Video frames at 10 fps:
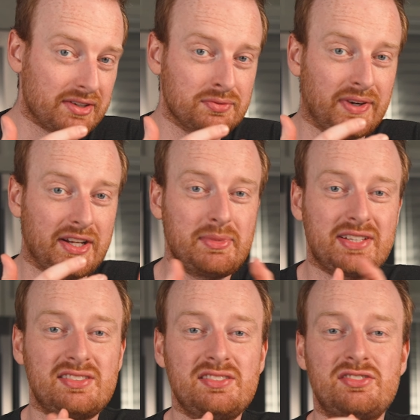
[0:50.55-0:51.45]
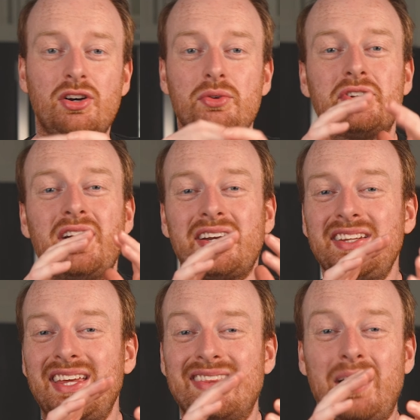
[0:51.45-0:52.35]
model Vitamixes, so you're not
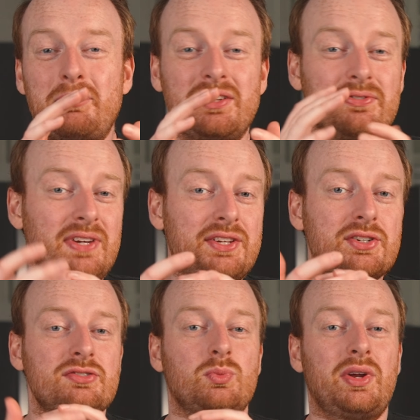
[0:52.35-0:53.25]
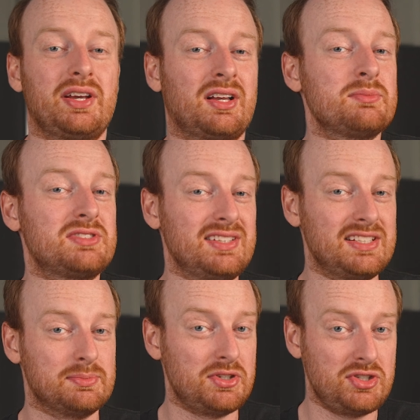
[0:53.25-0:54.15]
going to get that many features when it comes to
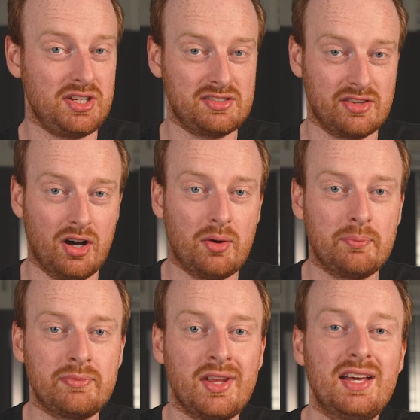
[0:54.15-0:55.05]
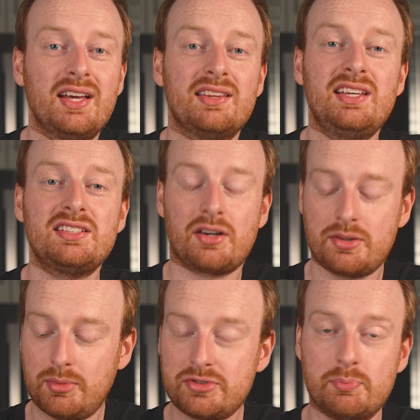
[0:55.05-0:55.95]
these machines though. These are
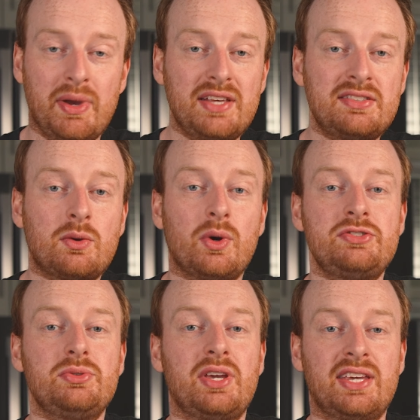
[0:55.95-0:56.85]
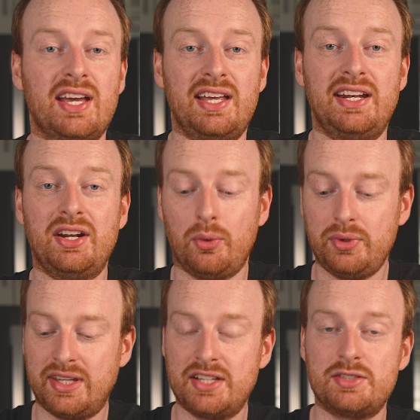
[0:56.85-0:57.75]
the most basic ones you can get, and it
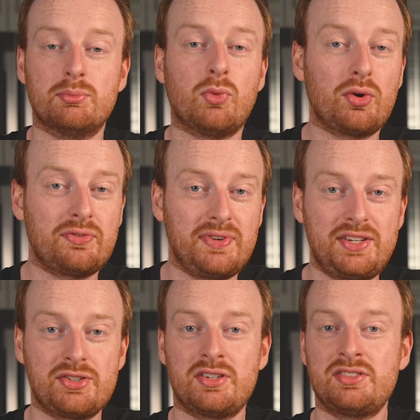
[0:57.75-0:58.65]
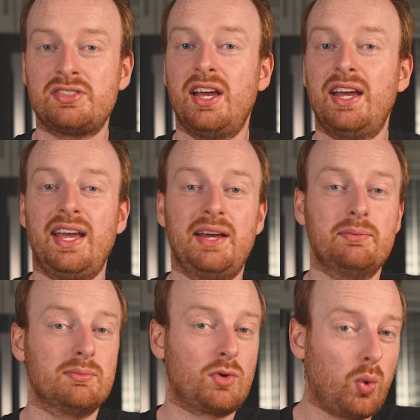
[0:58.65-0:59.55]
only gets more features
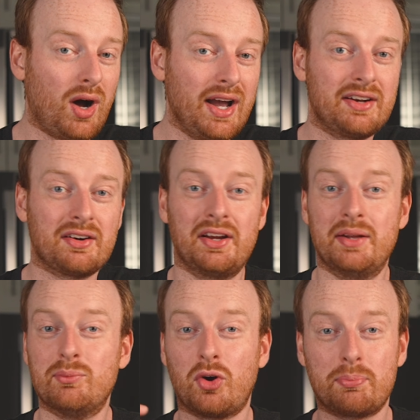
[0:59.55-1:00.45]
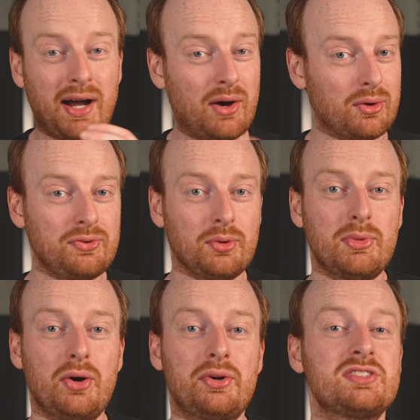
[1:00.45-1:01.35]
and quieter and more powerful
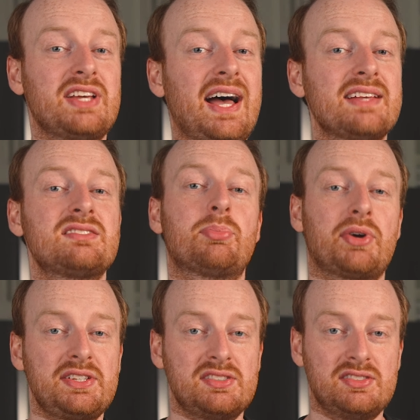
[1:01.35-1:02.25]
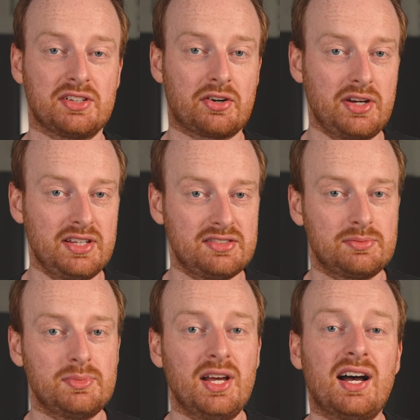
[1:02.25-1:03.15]
motors as the prices increase.
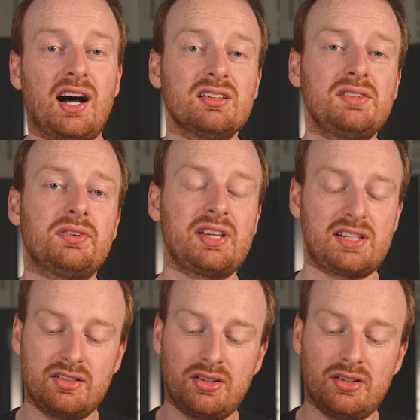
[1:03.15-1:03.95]
I'll leave a link to